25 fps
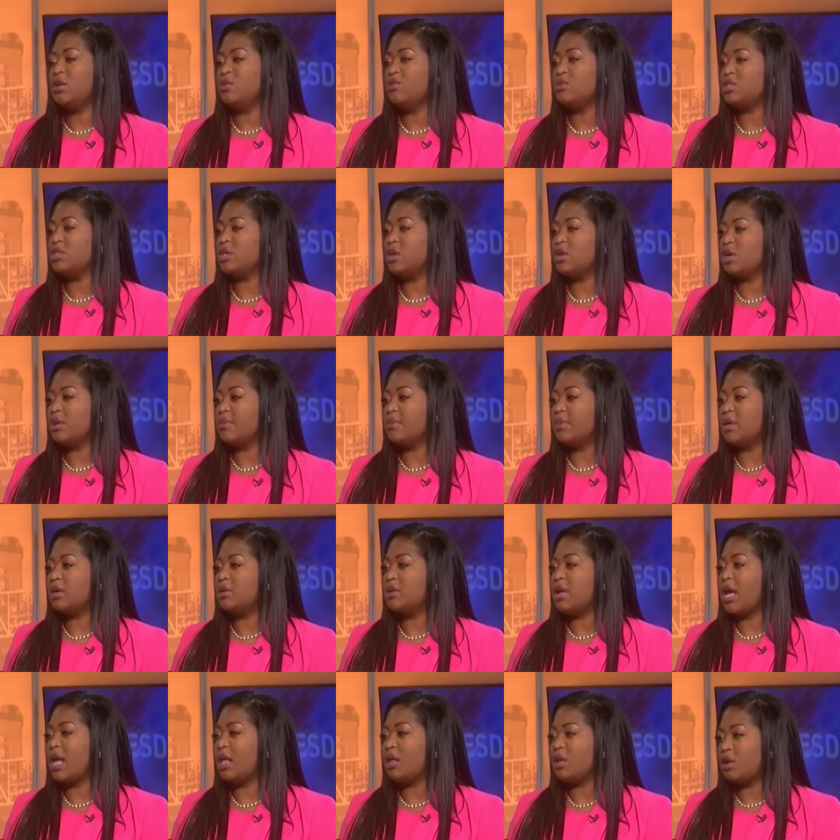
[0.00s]
We talk
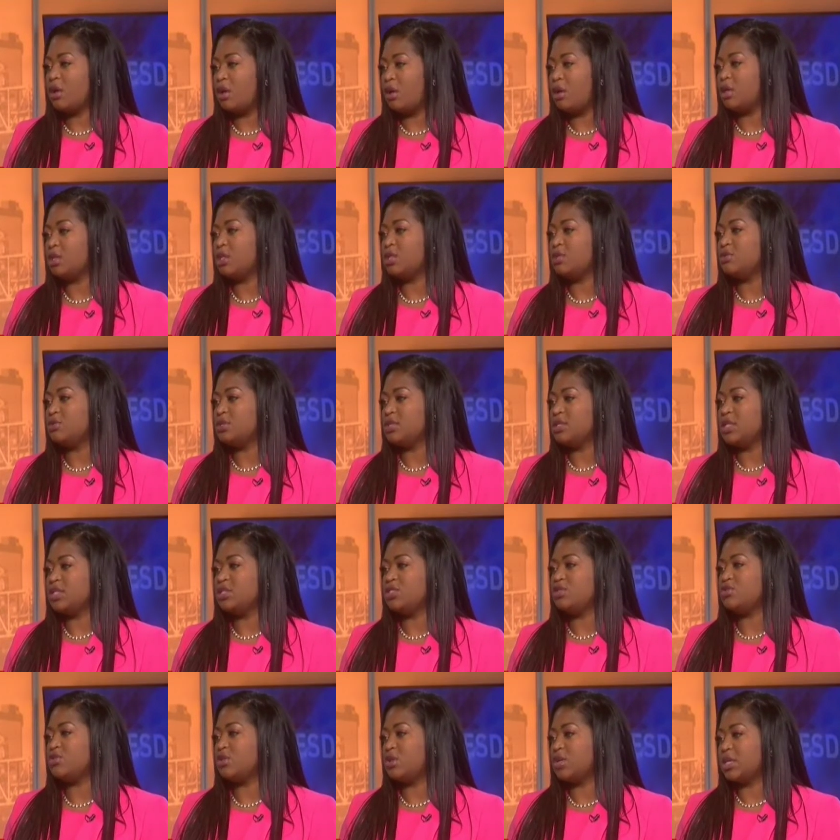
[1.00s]
about alcohol
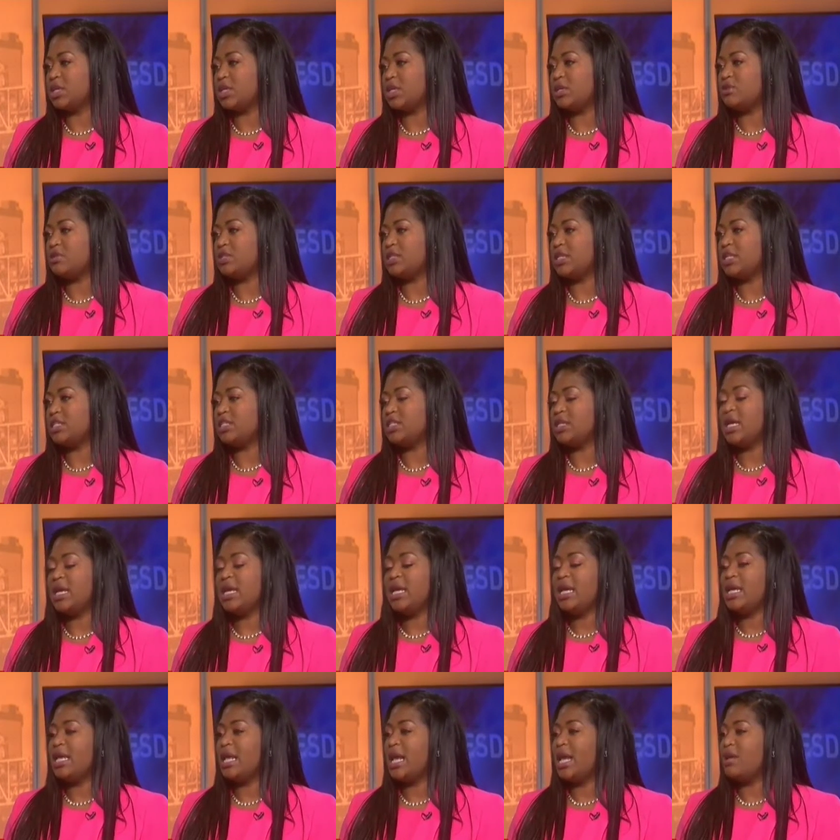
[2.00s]
usage, drug usage.
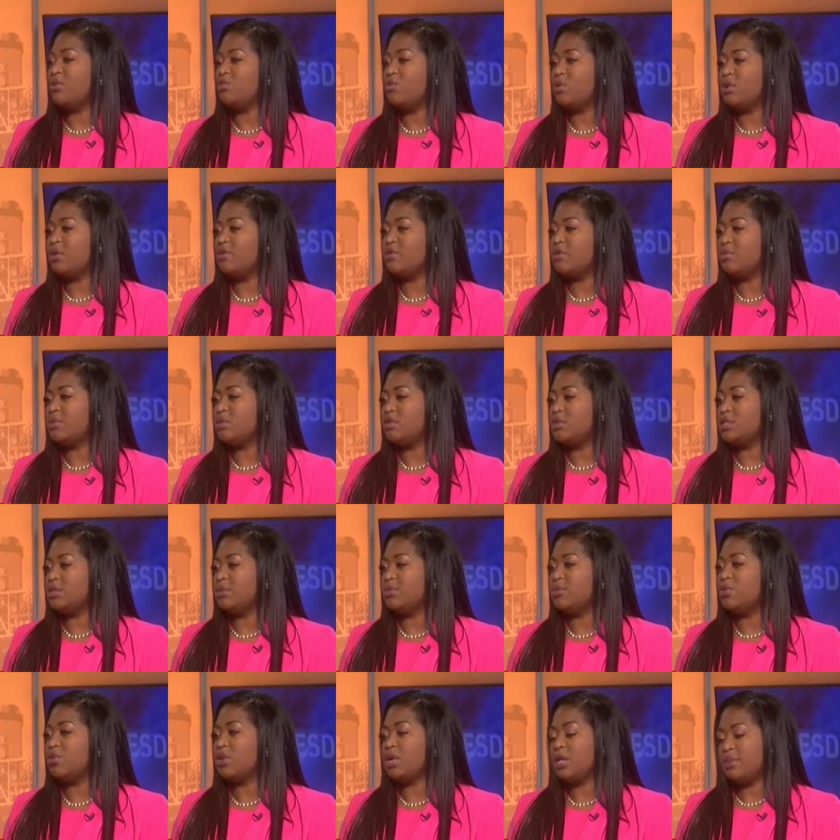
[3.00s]
And one of the most
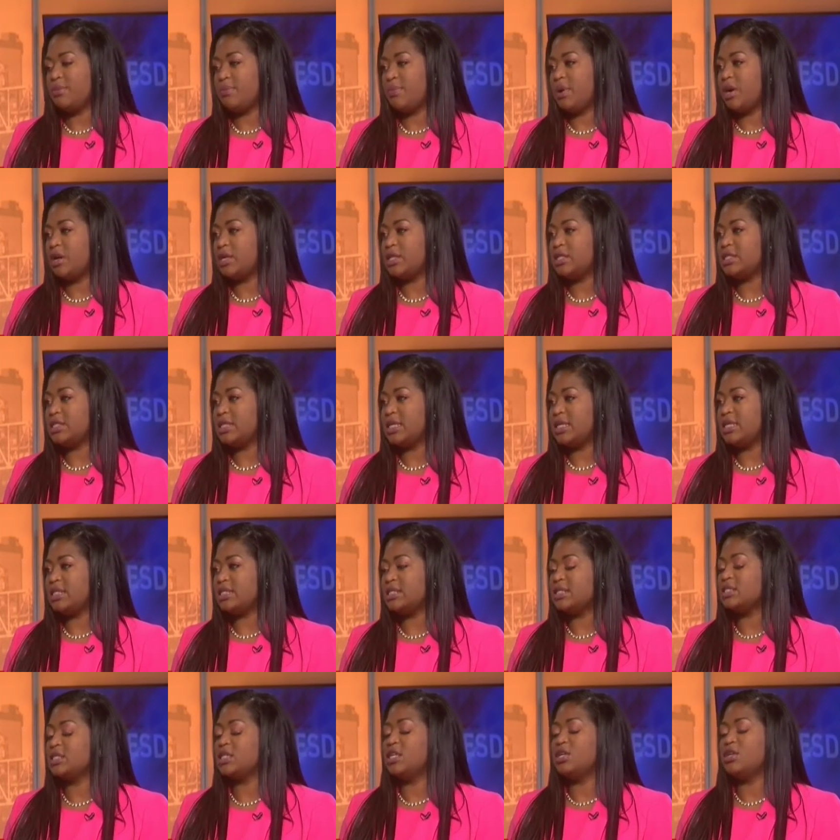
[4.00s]
important parts
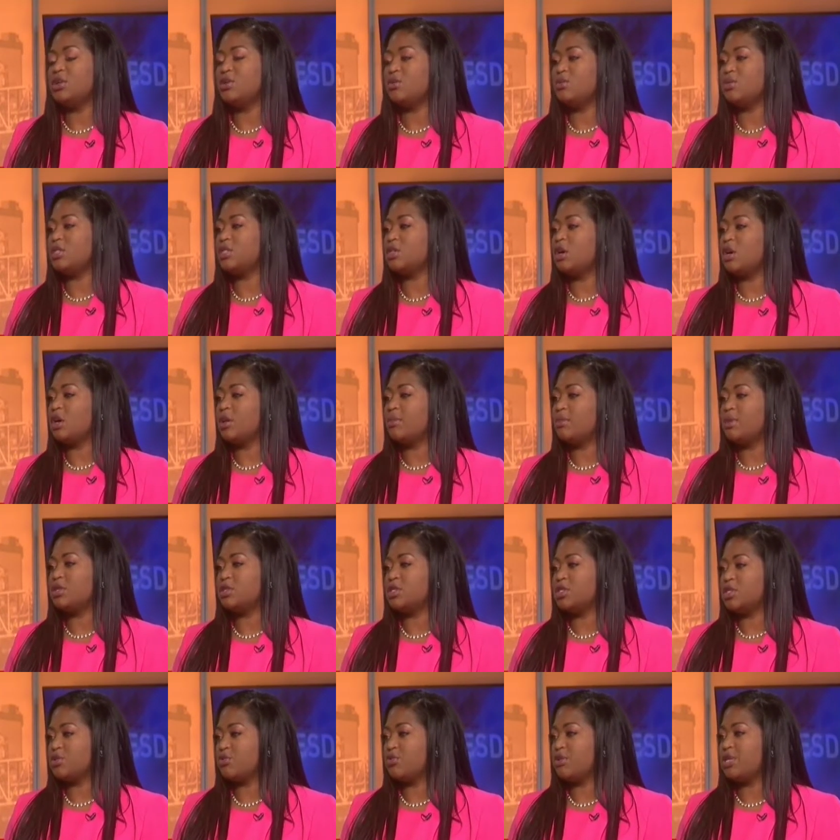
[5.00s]
is, you know, we talk
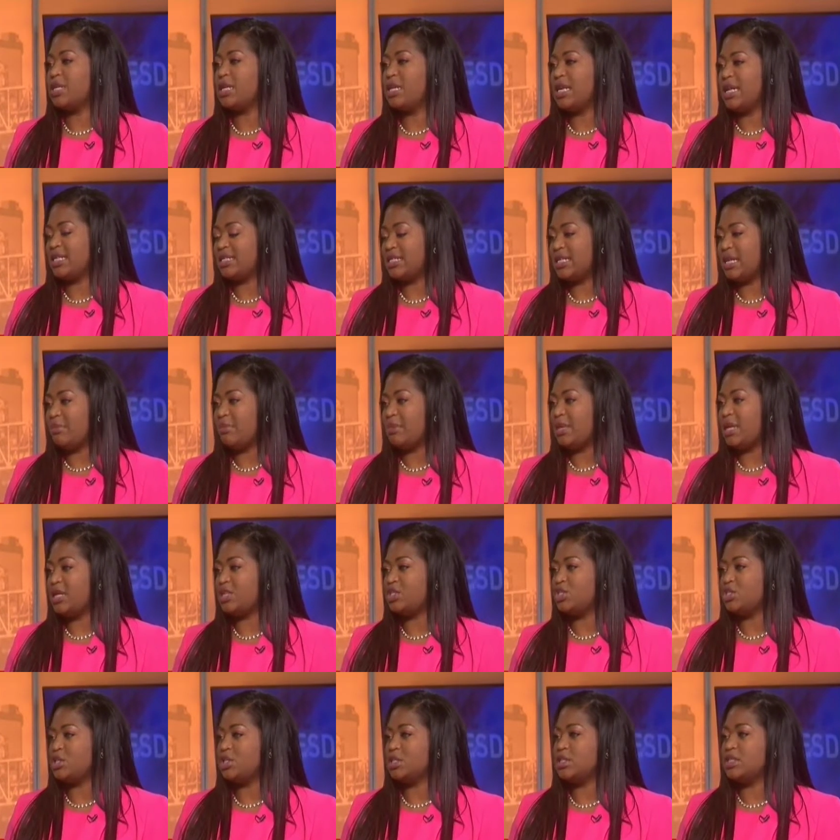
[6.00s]
about screening
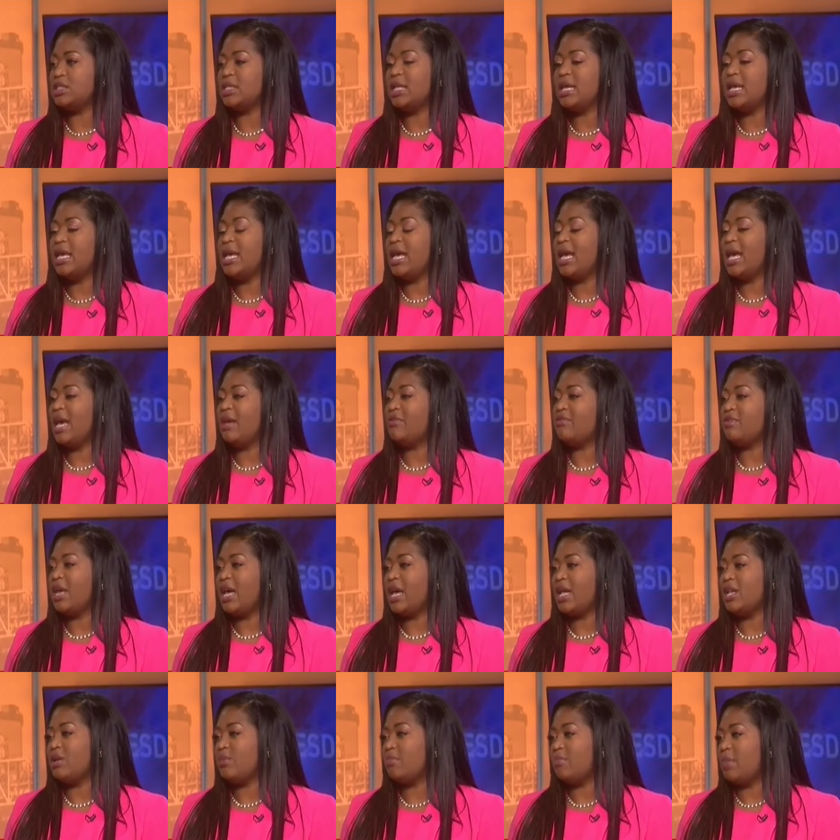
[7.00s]
examinations. Have you
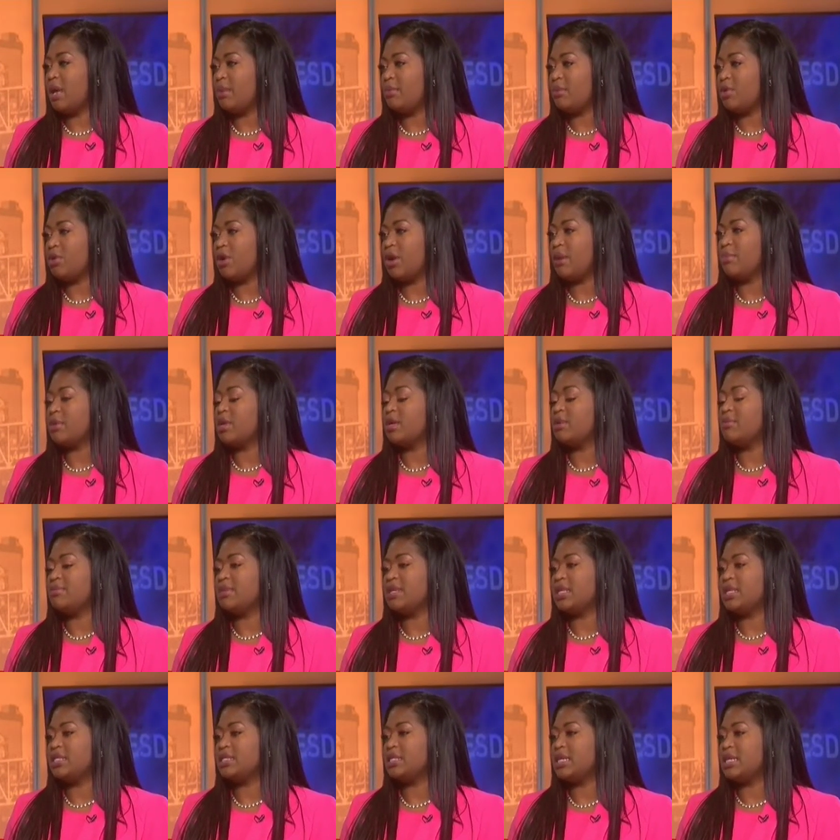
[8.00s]
had your mammogram
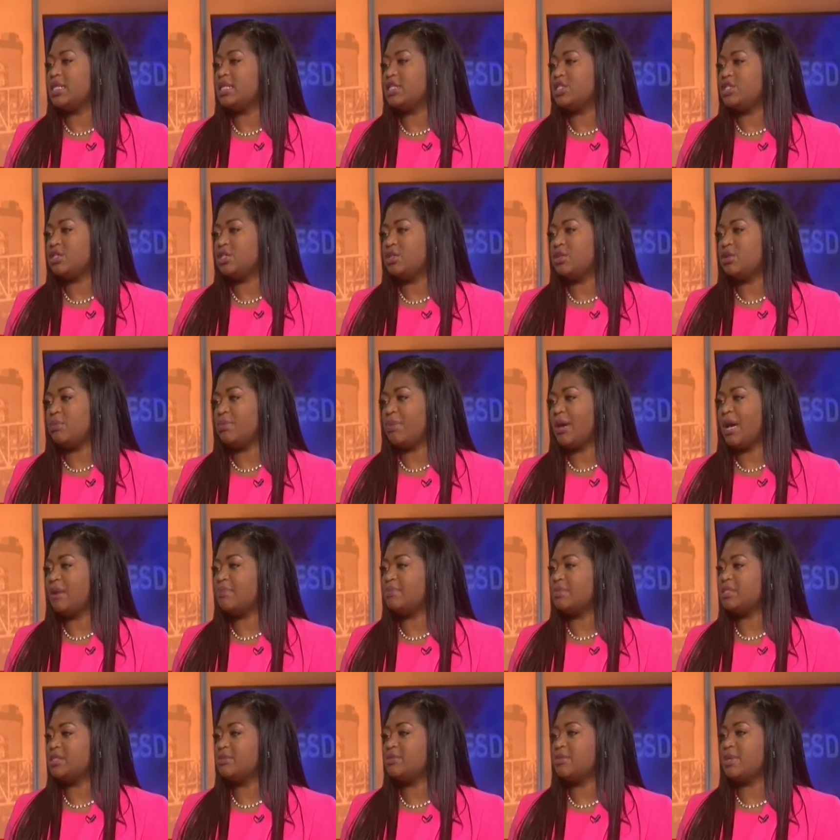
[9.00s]
completed? Did you do your
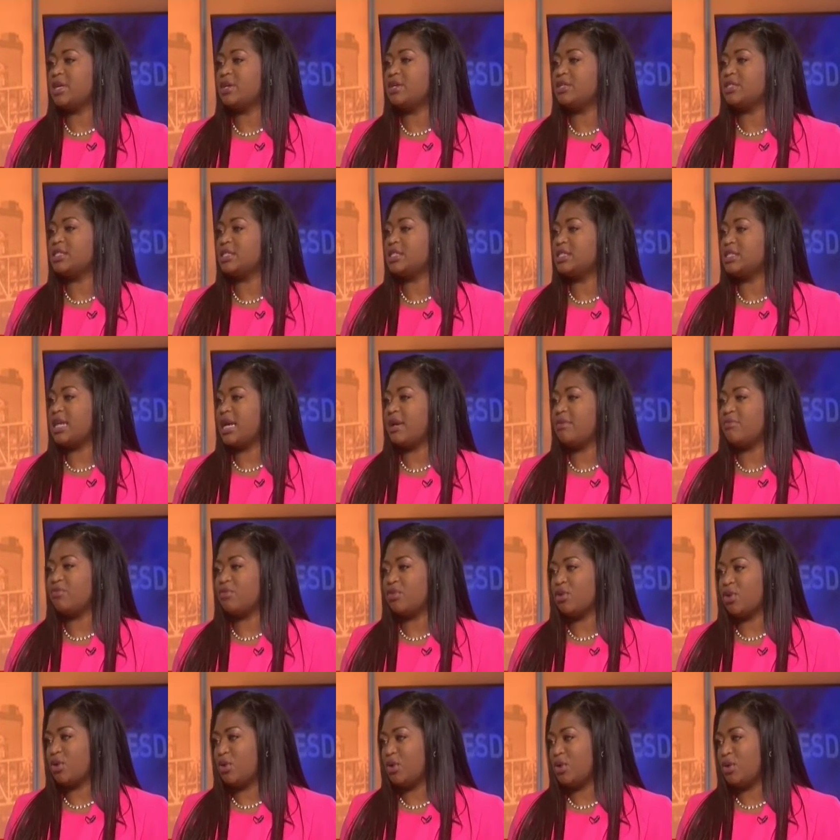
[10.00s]
pap smear? Is it time
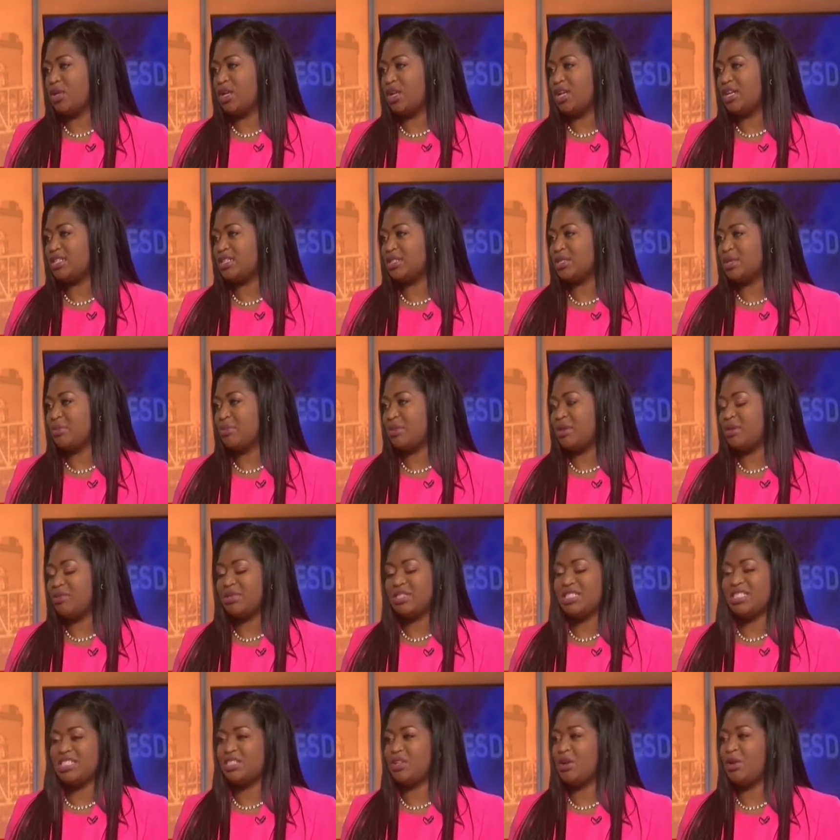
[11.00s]
for a colonoscopy,
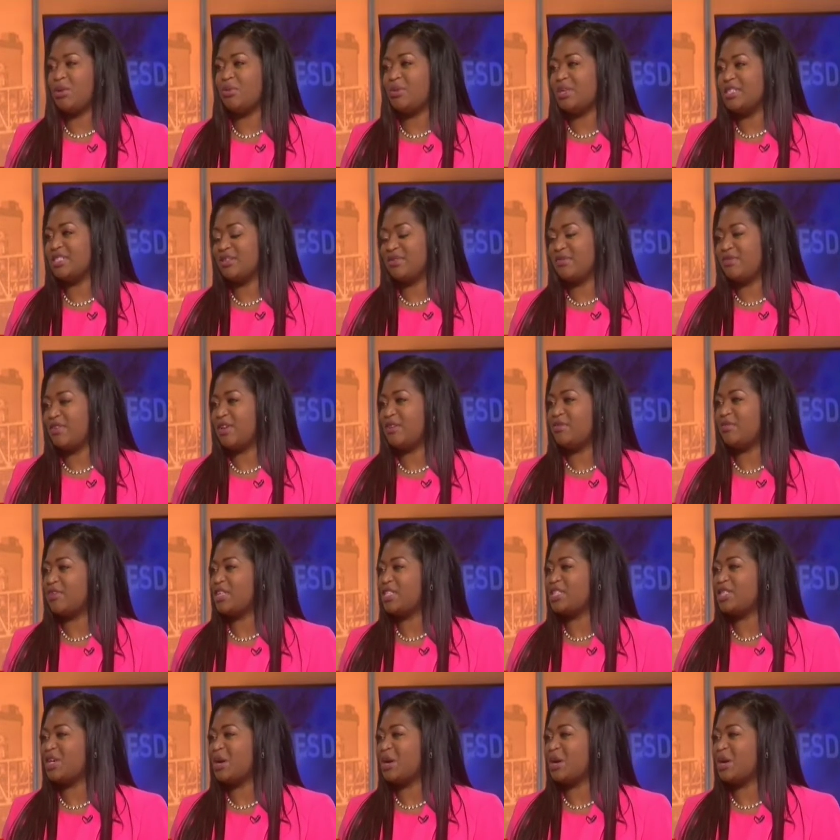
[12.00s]
which is always a favorite